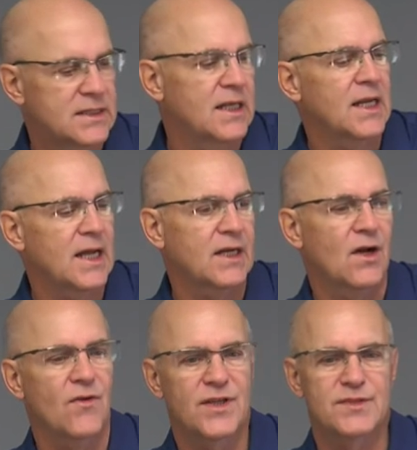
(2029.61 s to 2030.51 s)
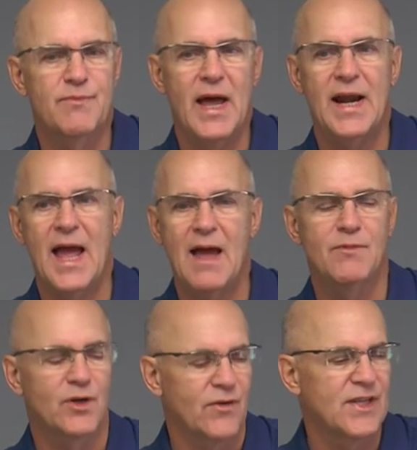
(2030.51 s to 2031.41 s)
to let go this bad
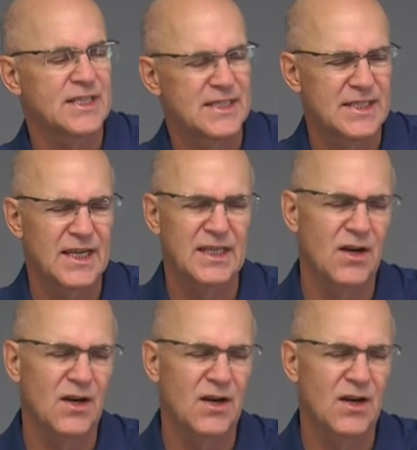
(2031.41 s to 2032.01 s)
habit or this sin.